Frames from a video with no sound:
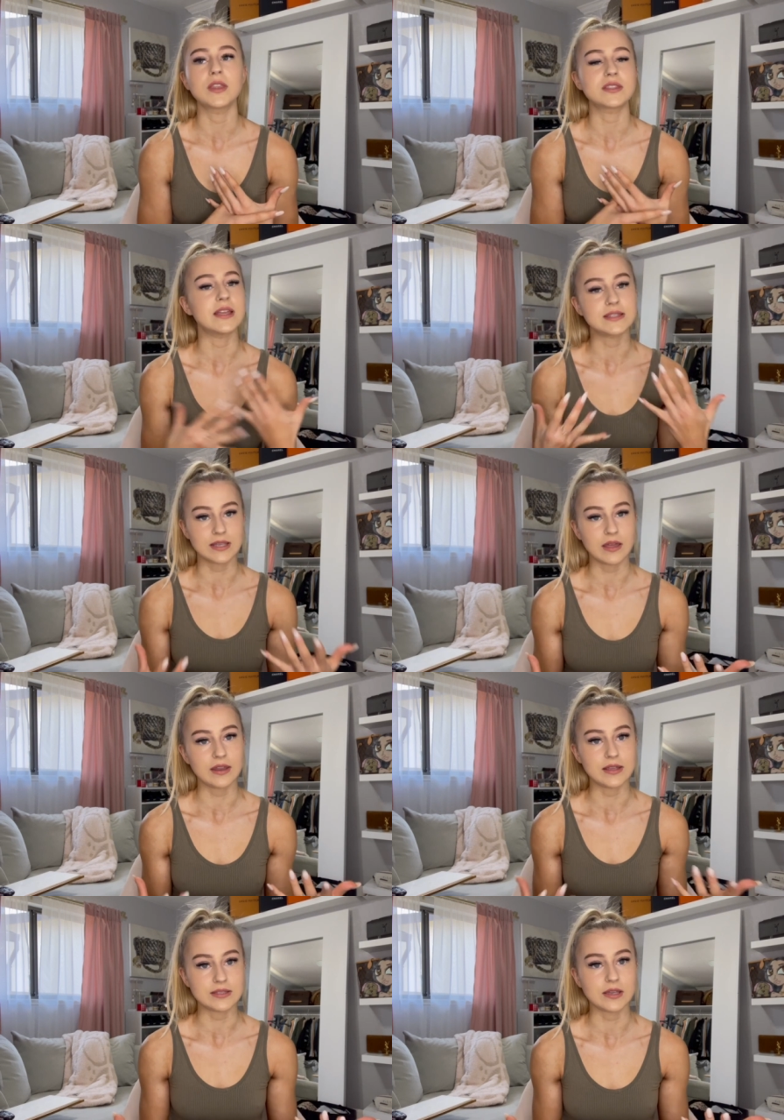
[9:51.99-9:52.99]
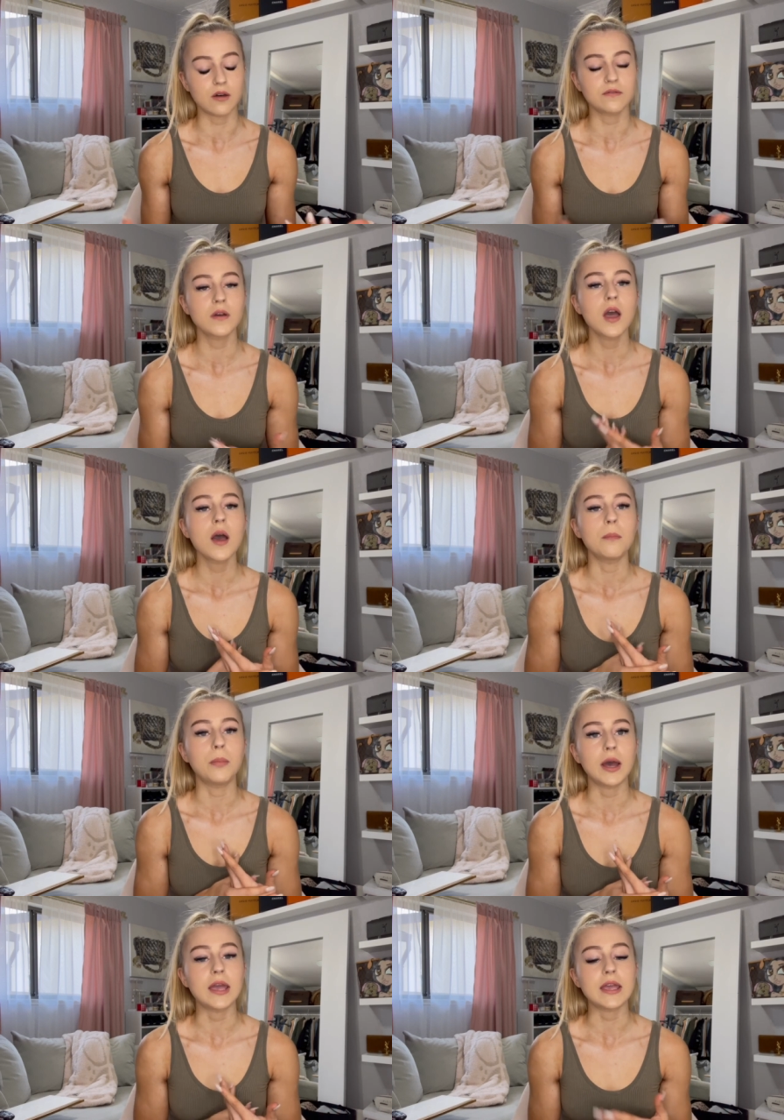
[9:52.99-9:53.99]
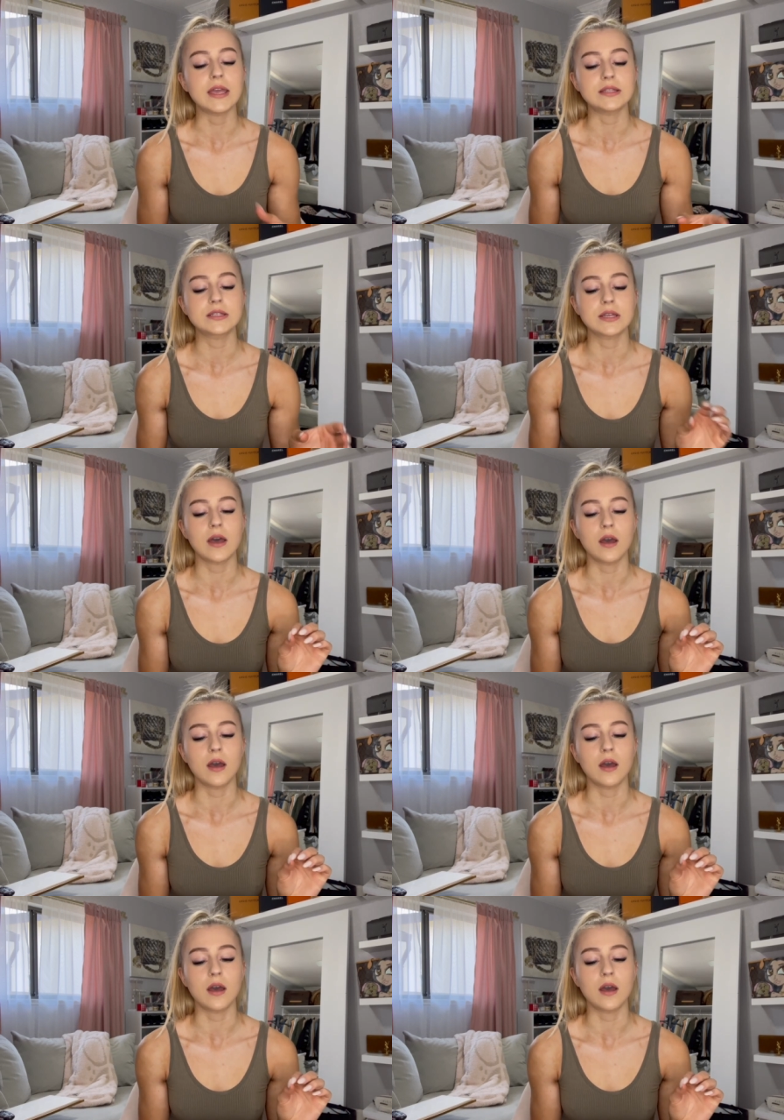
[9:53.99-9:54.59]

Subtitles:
in itself, but it's